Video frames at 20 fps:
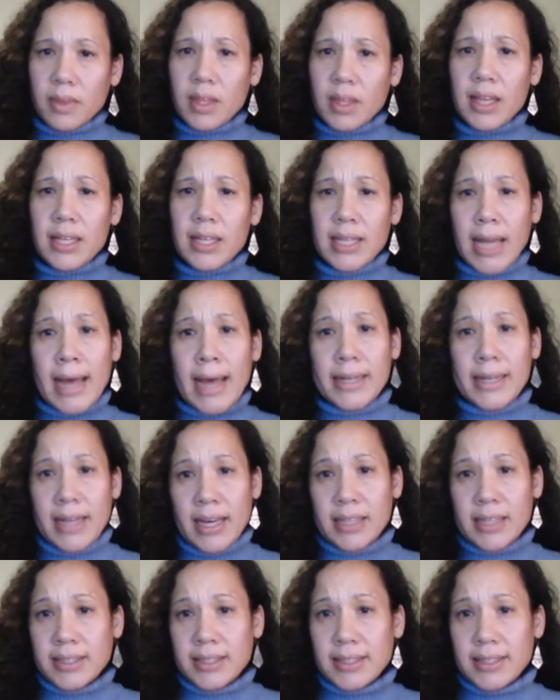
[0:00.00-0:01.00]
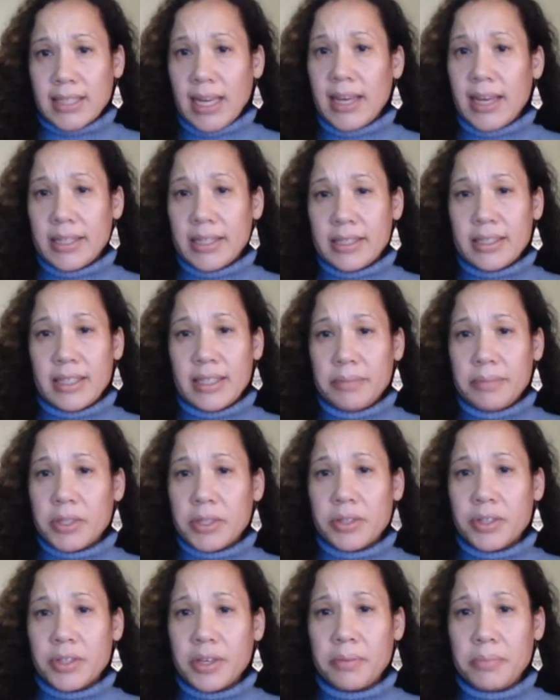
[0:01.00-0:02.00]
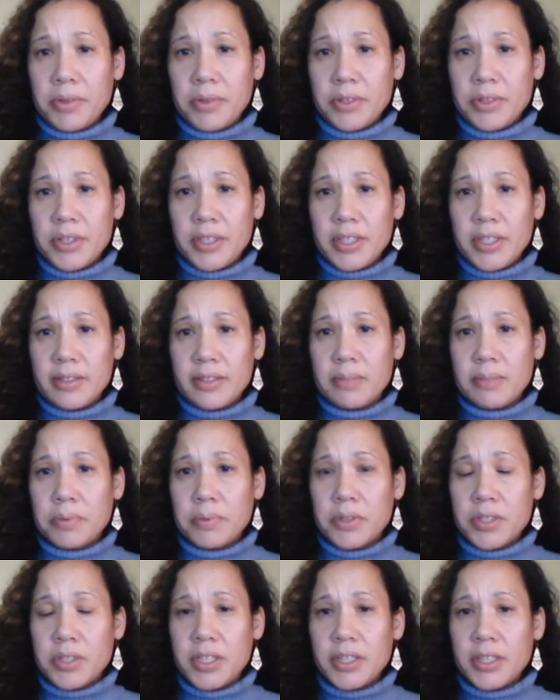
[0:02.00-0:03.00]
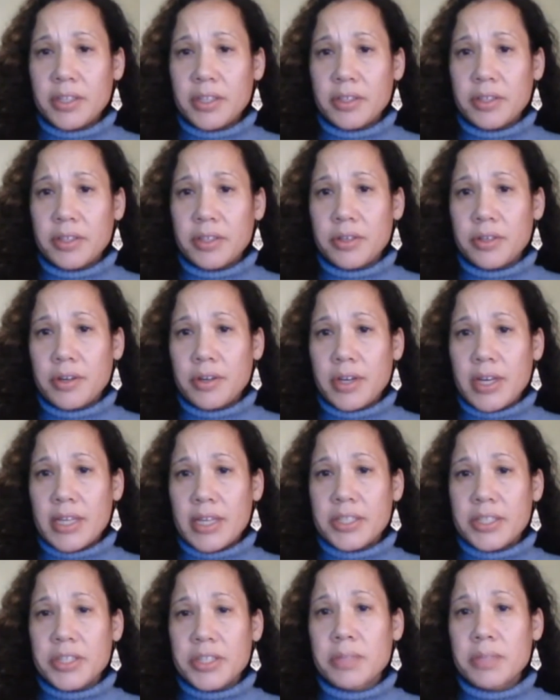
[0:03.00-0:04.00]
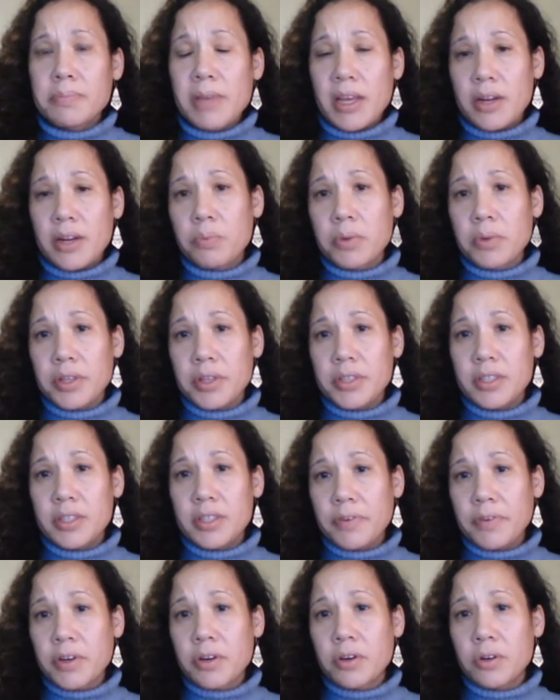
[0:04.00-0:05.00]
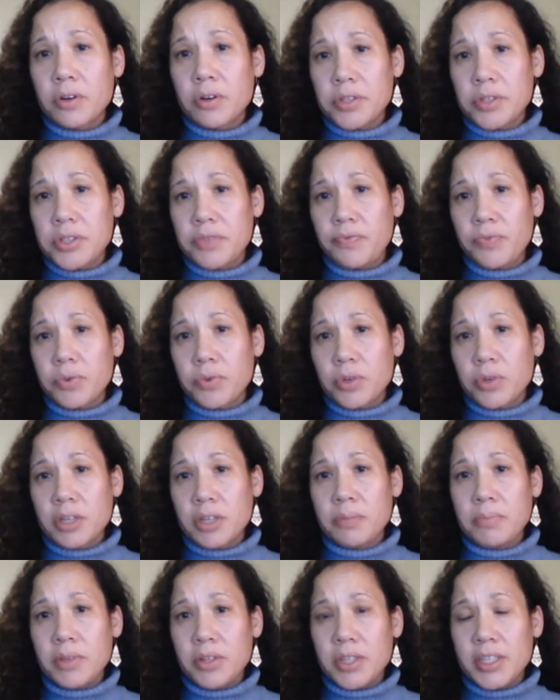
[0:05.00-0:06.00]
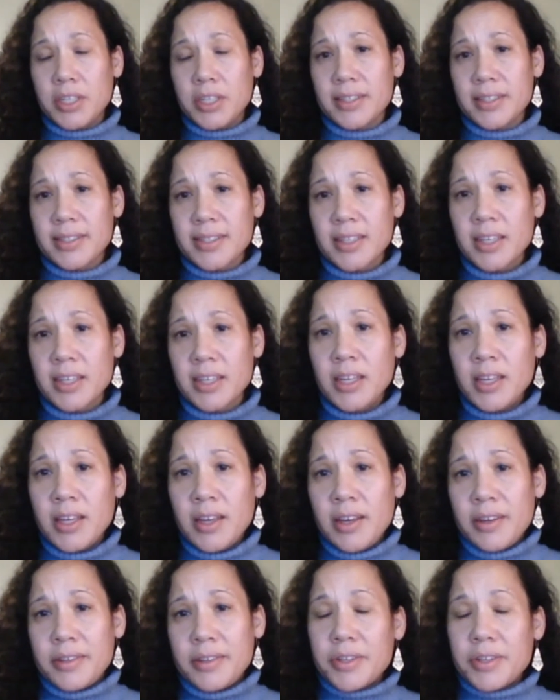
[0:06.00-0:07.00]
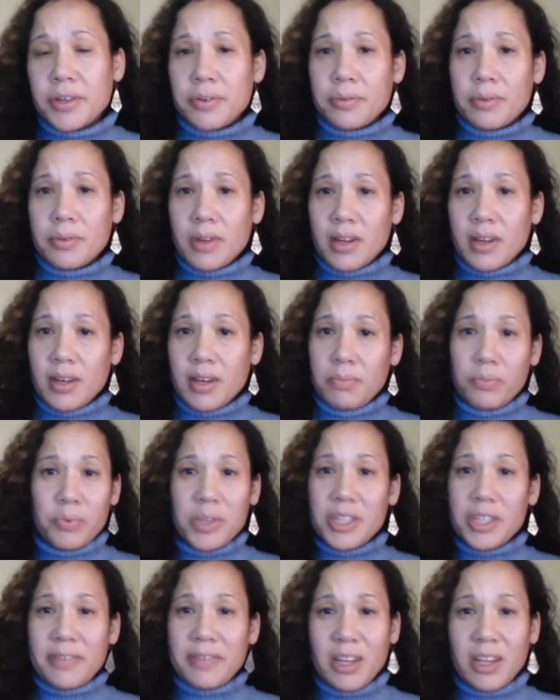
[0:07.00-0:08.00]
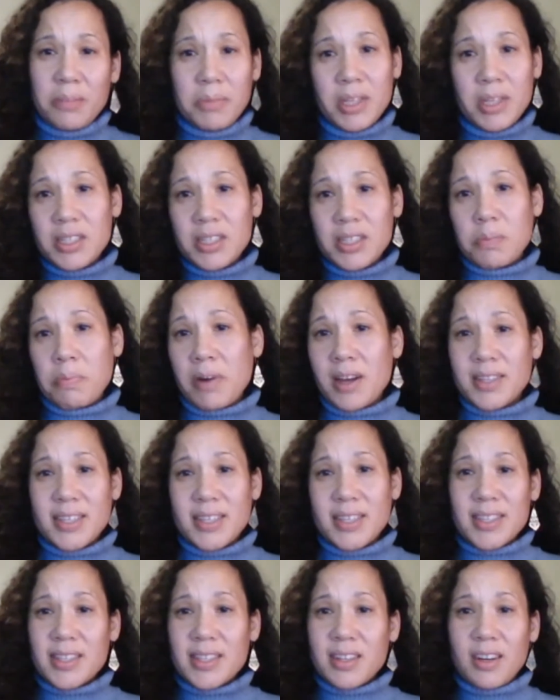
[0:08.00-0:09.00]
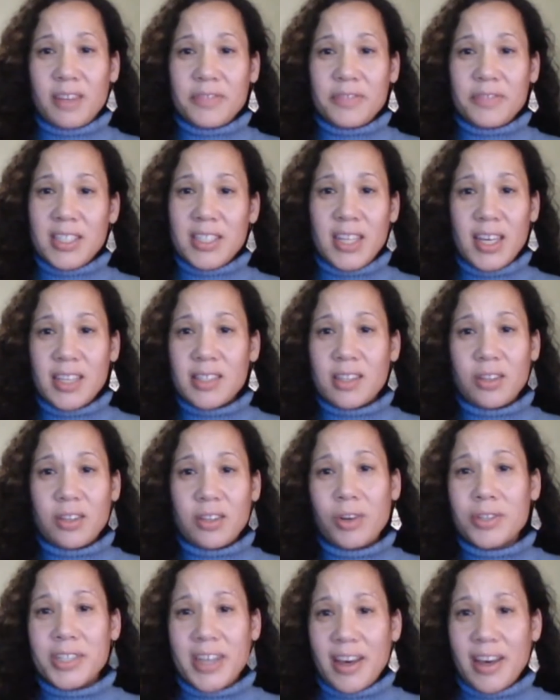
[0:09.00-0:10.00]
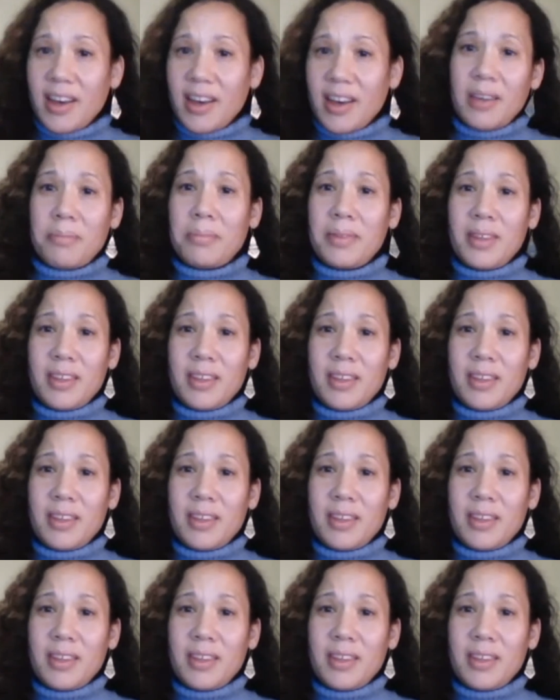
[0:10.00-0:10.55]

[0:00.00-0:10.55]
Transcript: Latinx and immigrant communities in particular has just made it really difficult for communities. Redevelopment is a process that often takes a long time.